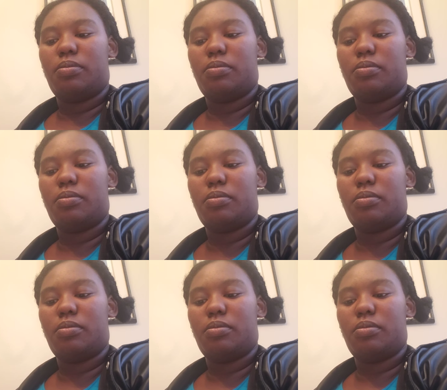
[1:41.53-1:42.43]

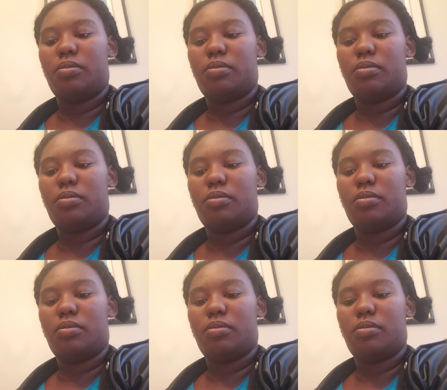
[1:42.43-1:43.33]

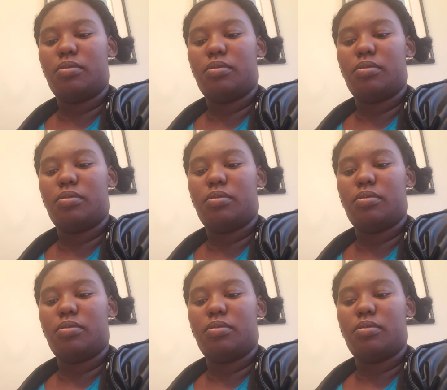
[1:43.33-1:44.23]

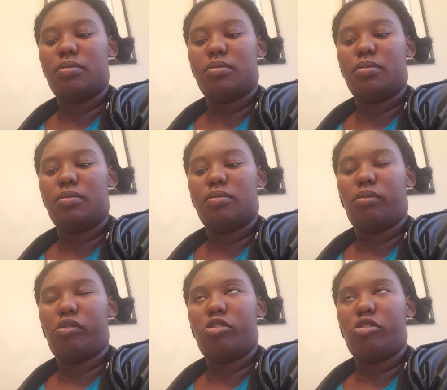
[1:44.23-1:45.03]
No one is speaking in this clip.